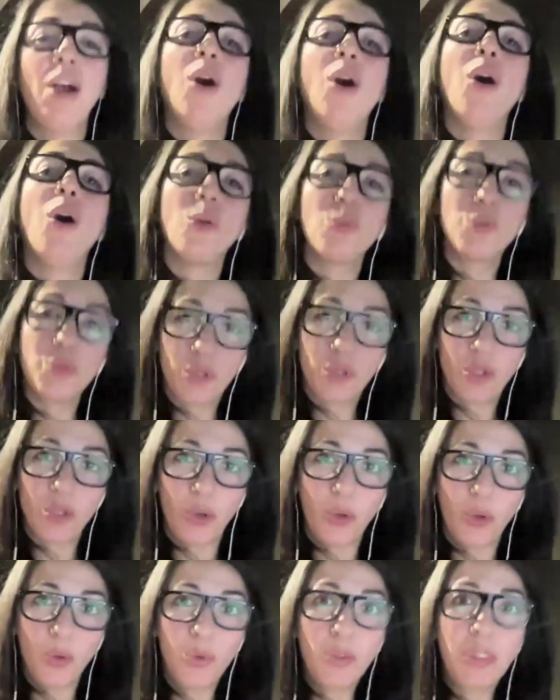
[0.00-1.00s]

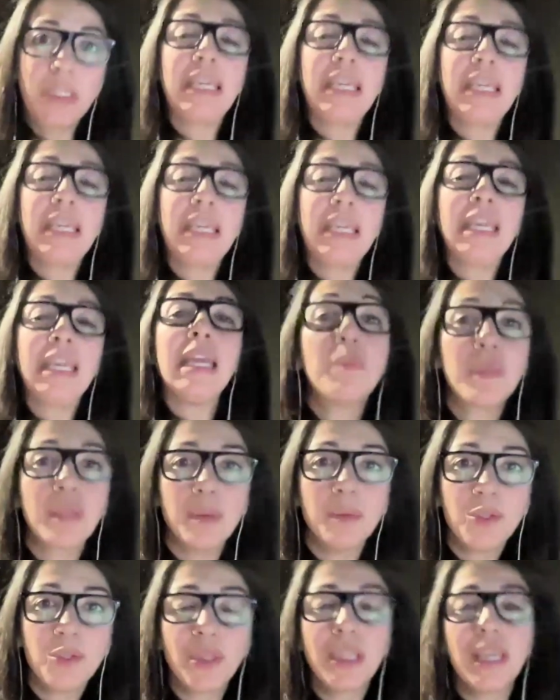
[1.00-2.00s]
also keep
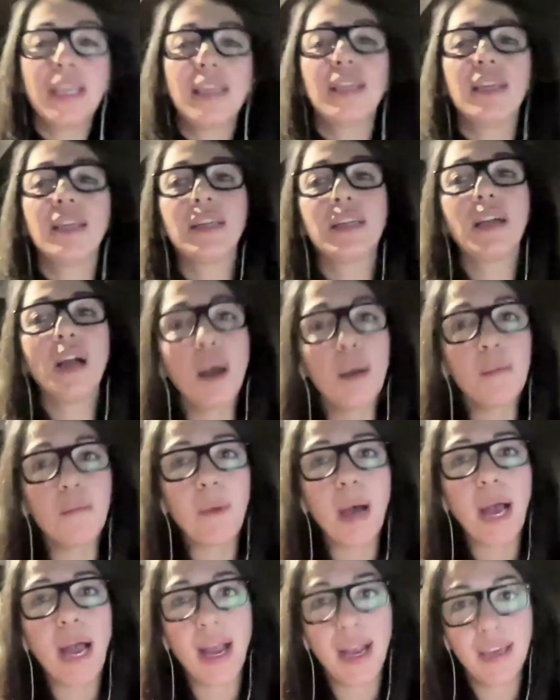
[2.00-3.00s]
them so they can come
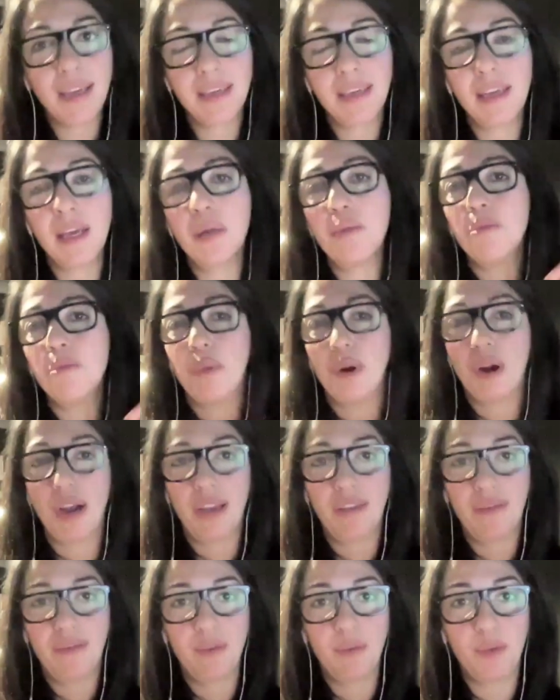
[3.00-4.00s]
back and
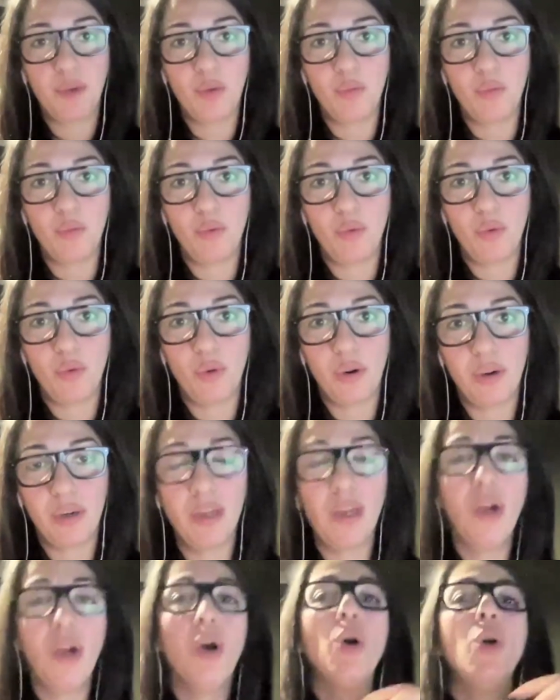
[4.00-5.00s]
buy from you more,
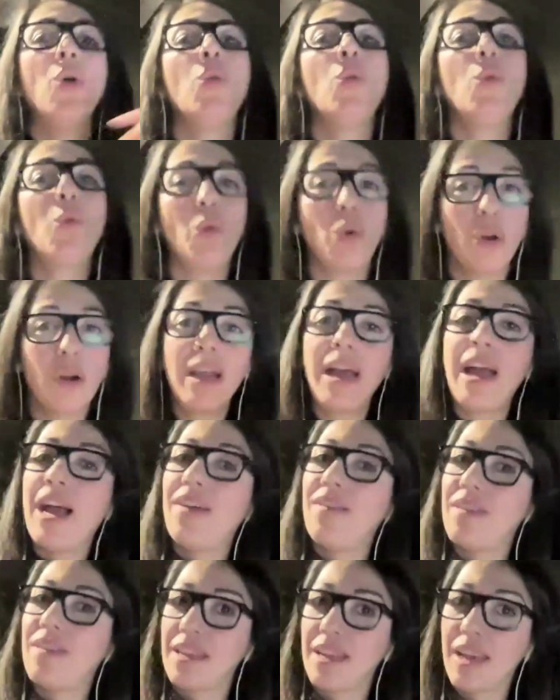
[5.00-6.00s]
or
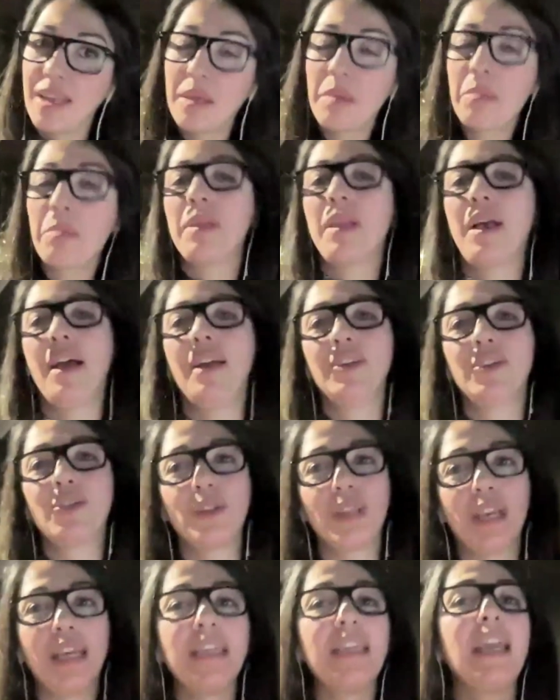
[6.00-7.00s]
have another plan
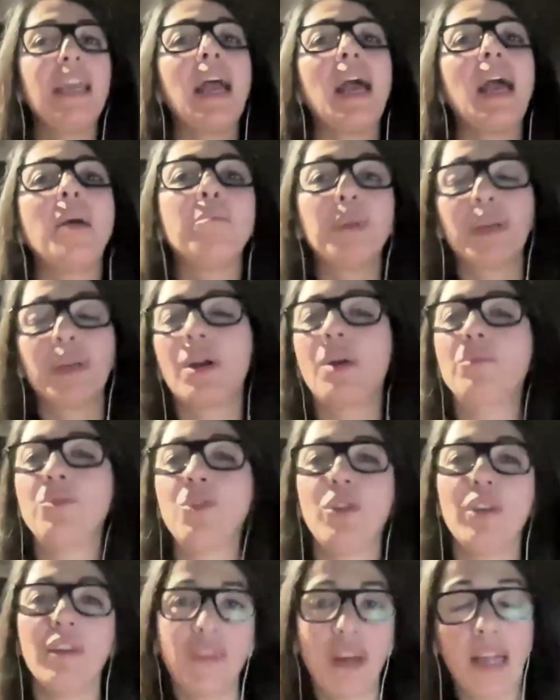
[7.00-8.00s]
so they can become
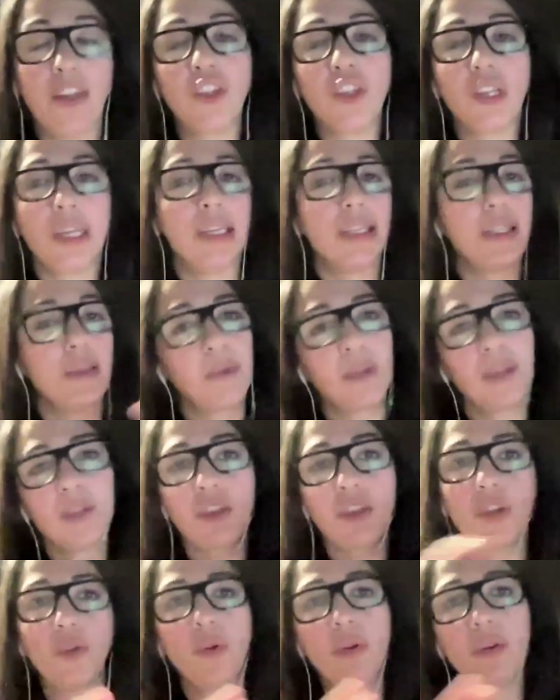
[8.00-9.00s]
your evangelist.
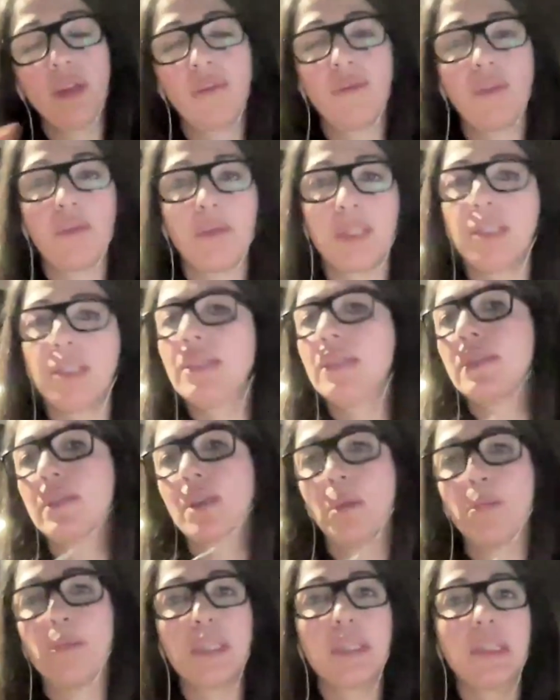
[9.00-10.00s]
Because I know in every business,
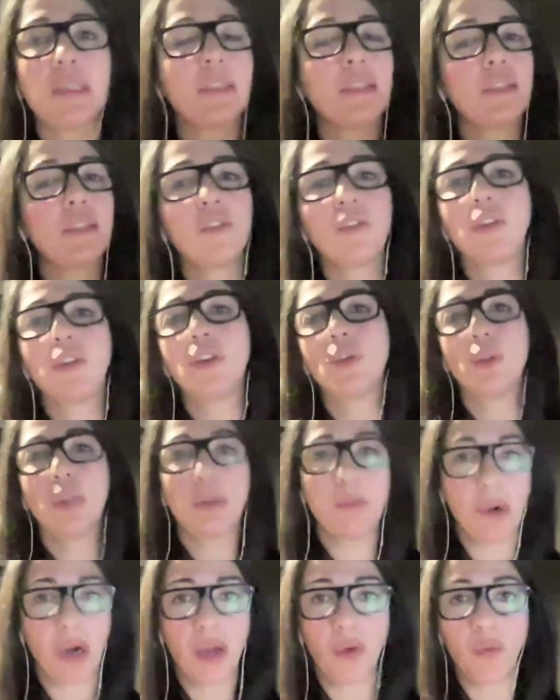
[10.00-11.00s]
some businesses you can
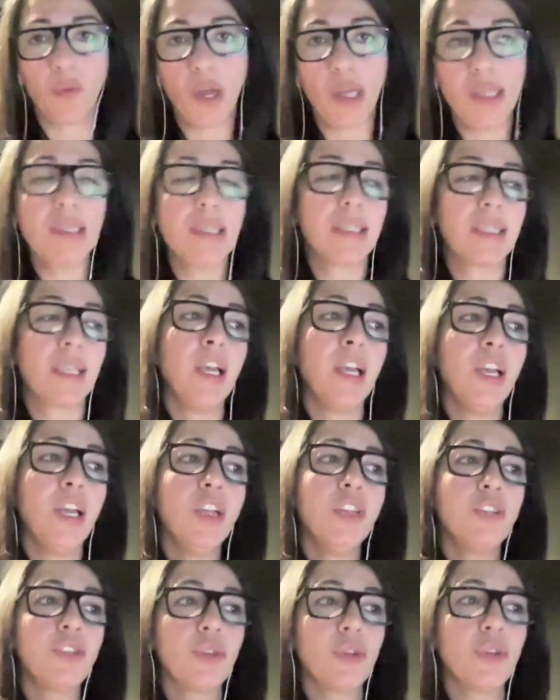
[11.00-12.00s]
only buy once.
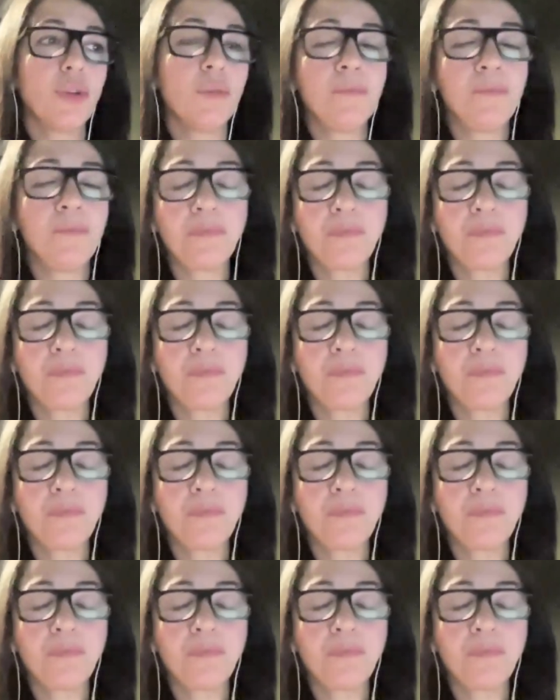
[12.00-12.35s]
So